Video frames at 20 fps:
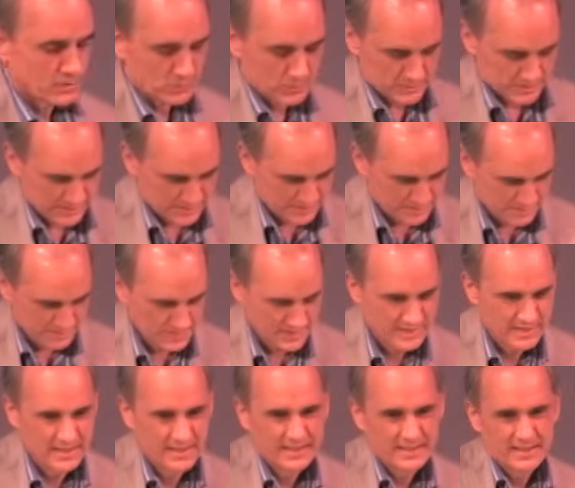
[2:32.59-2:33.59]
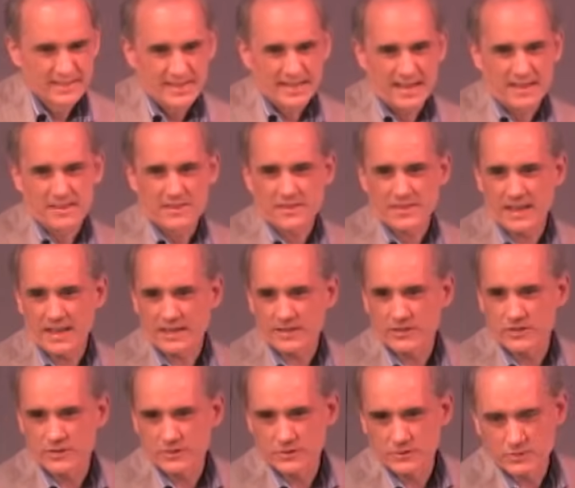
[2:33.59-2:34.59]
the old system. And
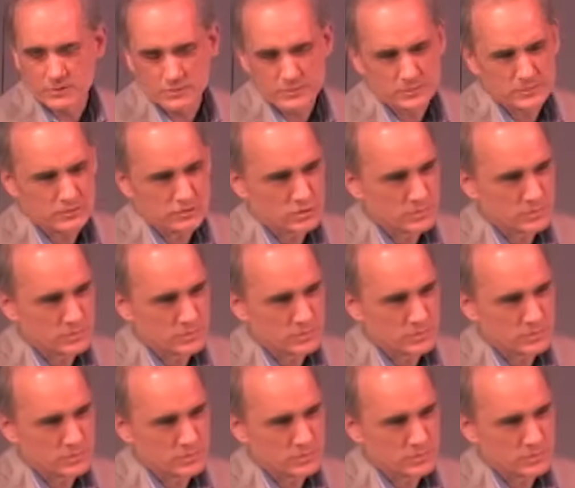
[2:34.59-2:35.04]
thank you,